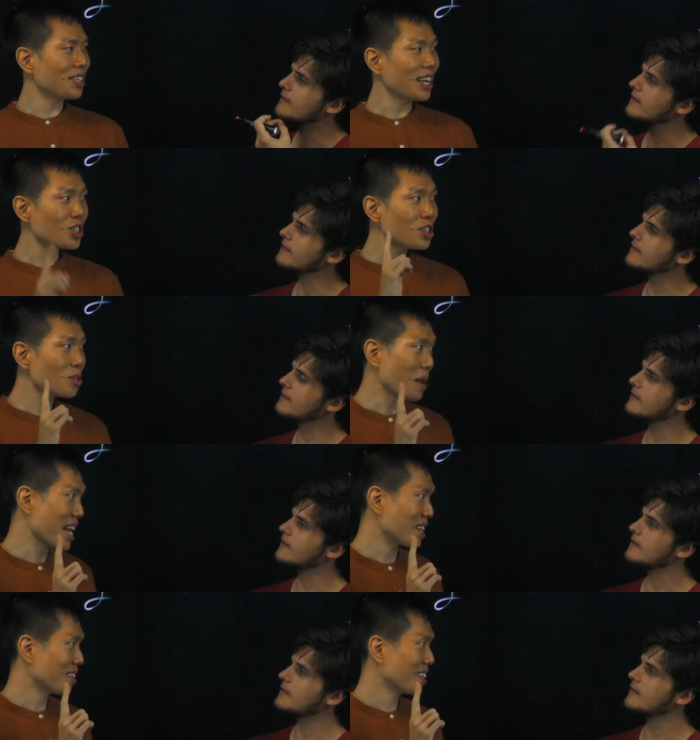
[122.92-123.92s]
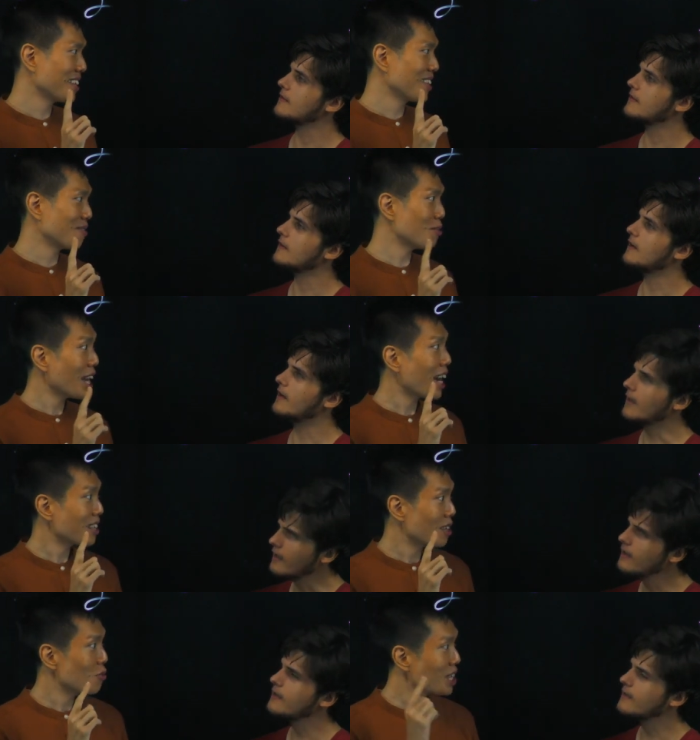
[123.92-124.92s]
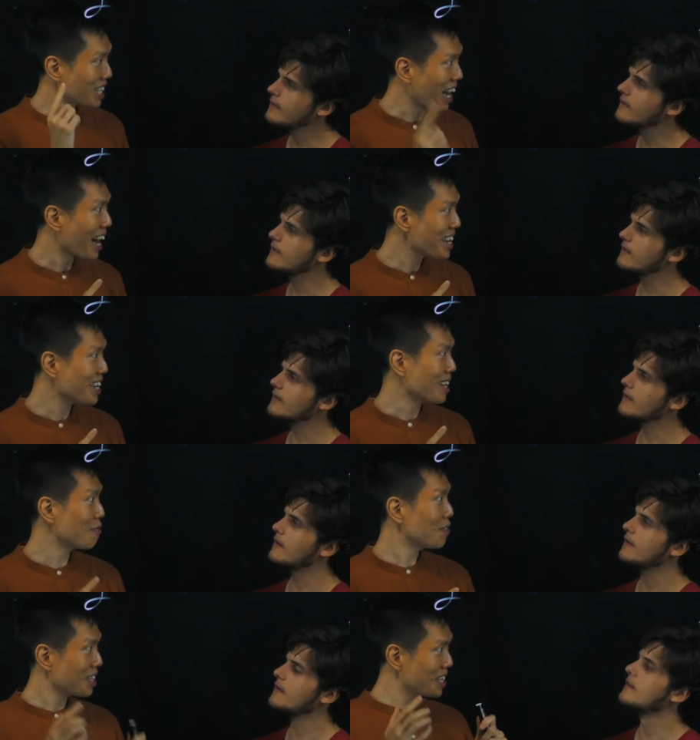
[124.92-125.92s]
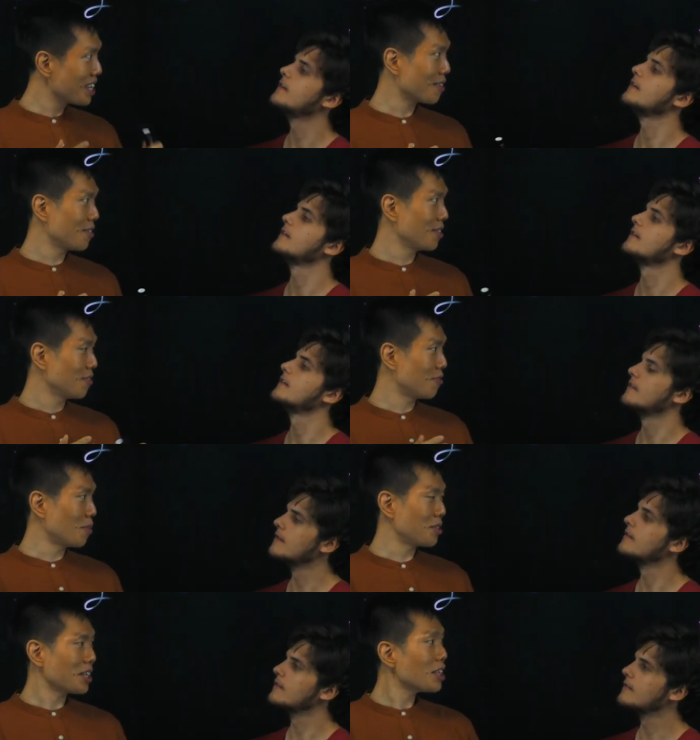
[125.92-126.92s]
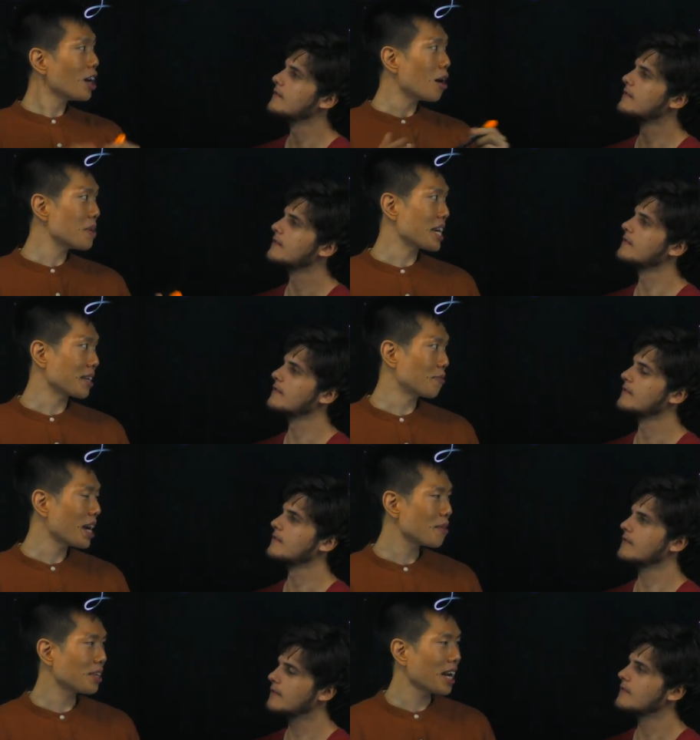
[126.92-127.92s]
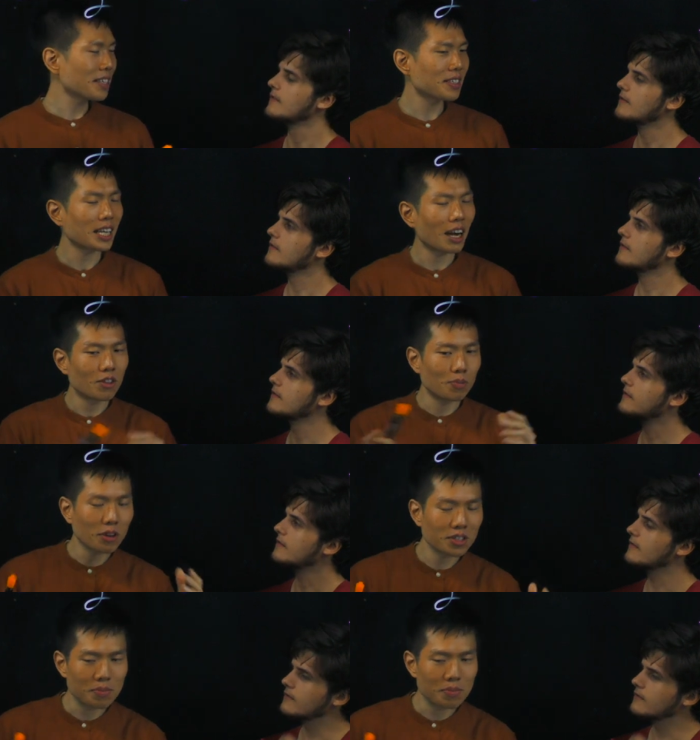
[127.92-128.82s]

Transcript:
Speaker 1: attention span? We get uh-huh. we get tired and fatigued from a certain topic, right? We can't think of the box